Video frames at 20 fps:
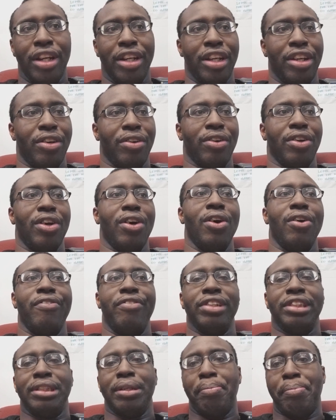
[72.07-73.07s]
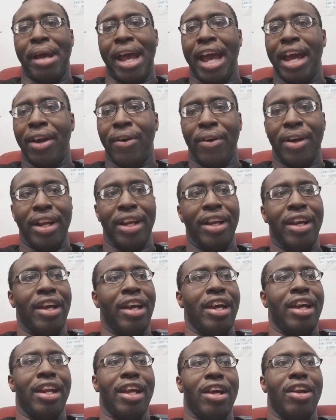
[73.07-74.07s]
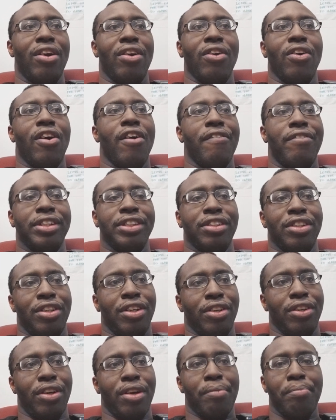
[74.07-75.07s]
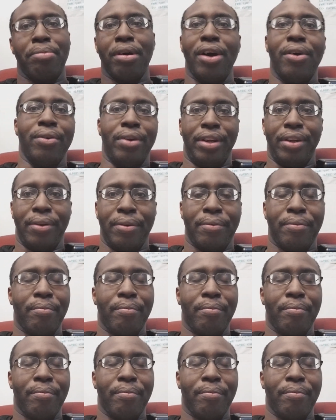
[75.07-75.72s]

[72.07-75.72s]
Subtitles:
They don't know if it's the battery. They don't know if it's another component.